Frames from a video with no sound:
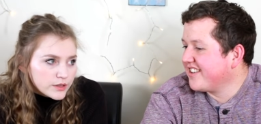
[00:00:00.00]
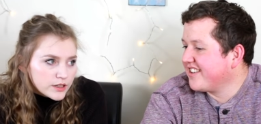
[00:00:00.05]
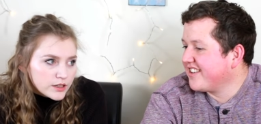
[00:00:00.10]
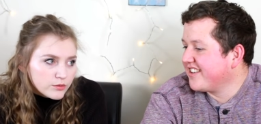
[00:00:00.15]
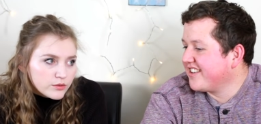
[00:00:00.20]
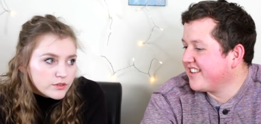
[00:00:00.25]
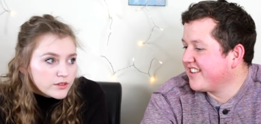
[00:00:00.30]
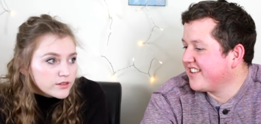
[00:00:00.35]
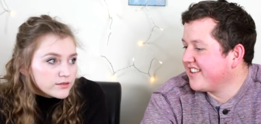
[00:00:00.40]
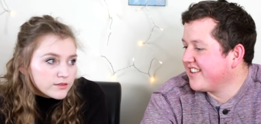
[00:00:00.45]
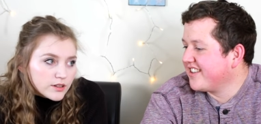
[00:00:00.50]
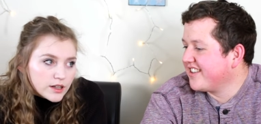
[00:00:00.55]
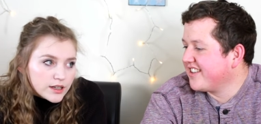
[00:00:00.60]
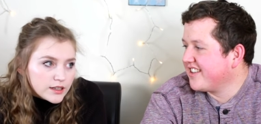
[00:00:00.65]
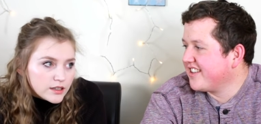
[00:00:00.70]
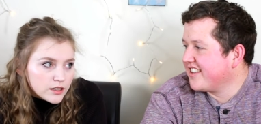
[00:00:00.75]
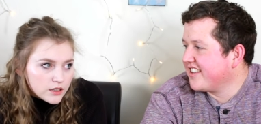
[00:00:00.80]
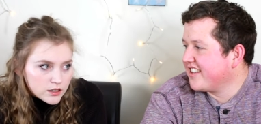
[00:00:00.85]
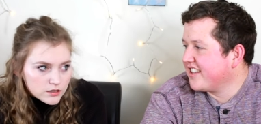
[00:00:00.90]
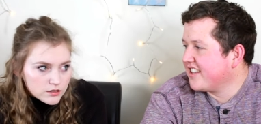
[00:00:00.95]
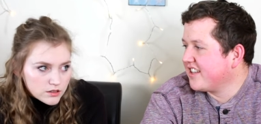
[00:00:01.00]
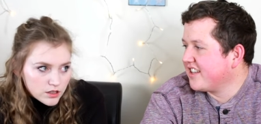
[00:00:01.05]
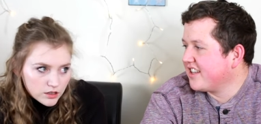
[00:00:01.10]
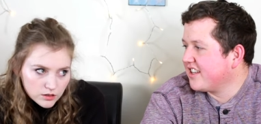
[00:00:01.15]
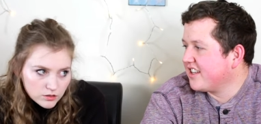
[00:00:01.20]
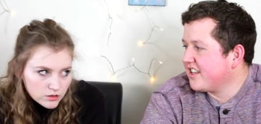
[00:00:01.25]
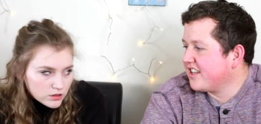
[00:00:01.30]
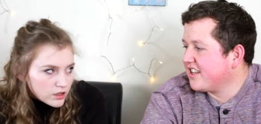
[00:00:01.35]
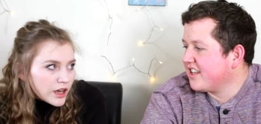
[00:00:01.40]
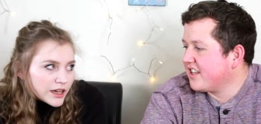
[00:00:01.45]
Speaker 1: me with like the
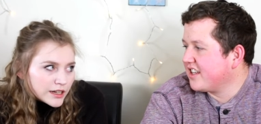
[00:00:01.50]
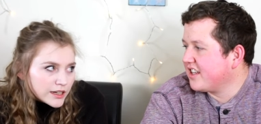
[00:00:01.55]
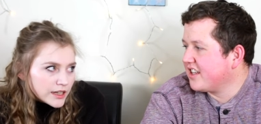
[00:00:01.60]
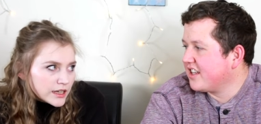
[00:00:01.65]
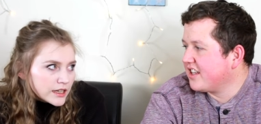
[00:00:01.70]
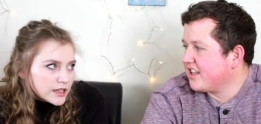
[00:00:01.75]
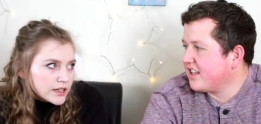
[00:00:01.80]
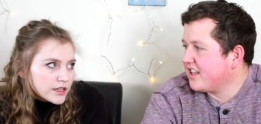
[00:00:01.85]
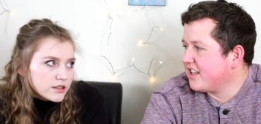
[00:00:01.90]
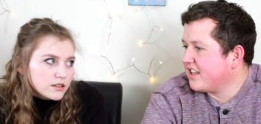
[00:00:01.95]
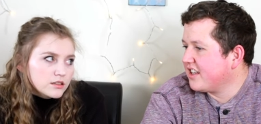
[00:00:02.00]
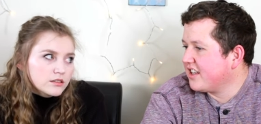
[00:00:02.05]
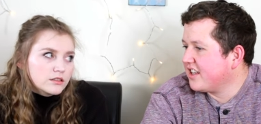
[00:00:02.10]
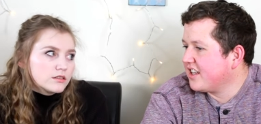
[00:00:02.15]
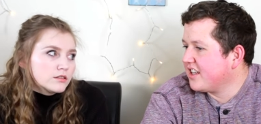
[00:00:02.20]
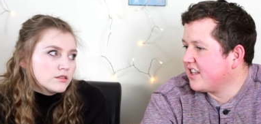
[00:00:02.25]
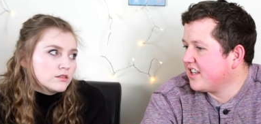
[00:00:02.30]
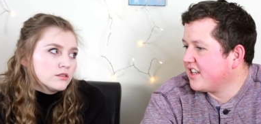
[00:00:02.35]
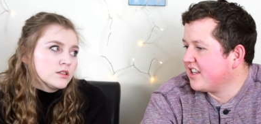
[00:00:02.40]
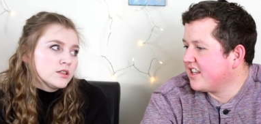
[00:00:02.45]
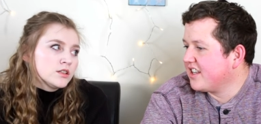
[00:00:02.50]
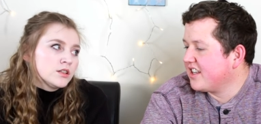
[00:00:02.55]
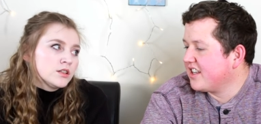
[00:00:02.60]
long line in and?